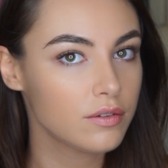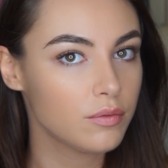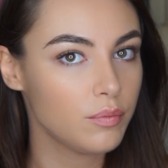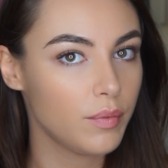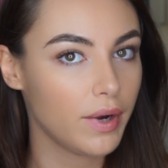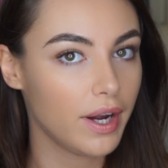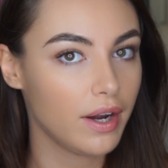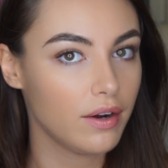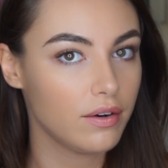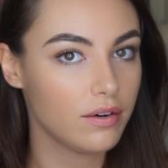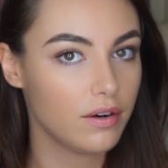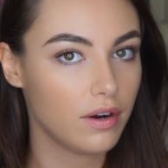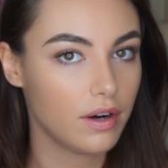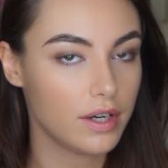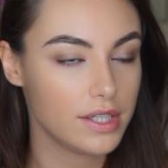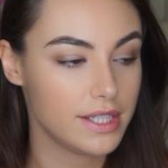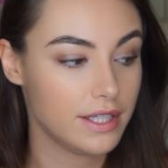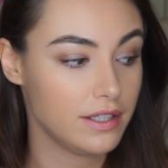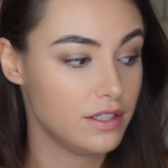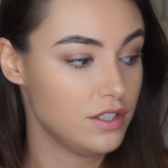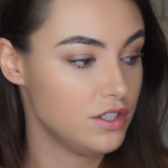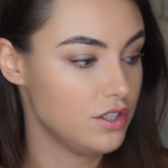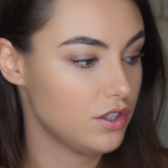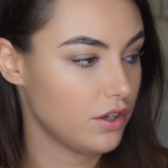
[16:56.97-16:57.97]
well, I'd
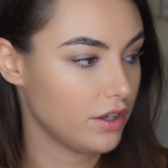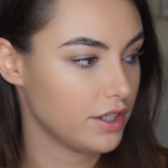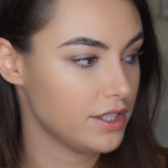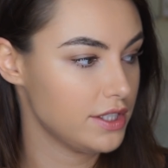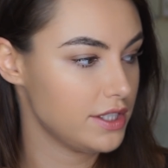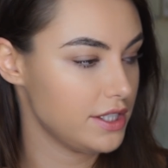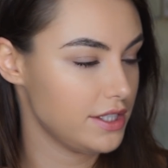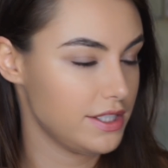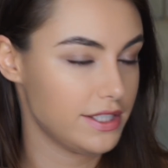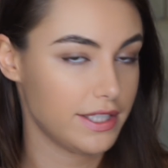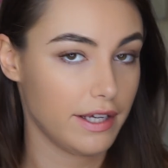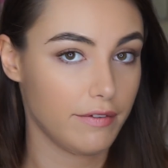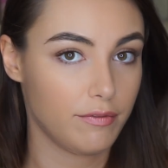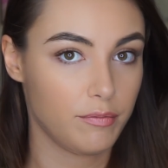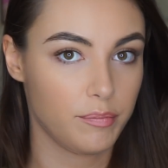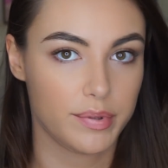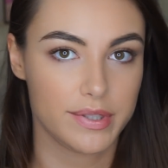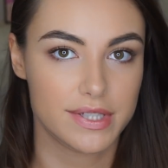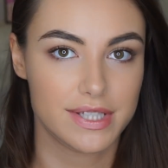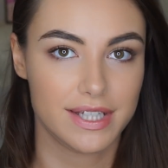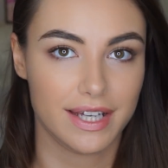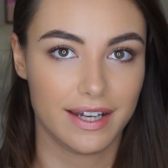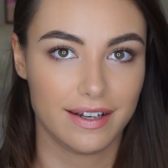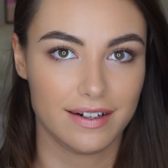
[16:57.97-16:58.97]
say
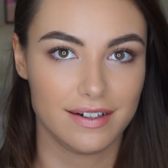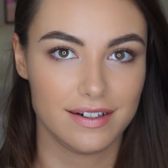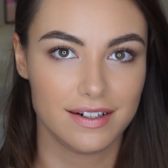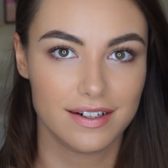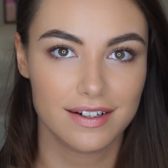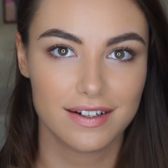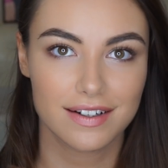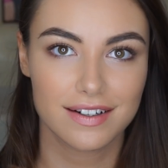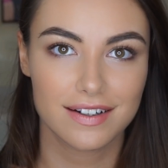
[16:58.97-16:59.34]
97%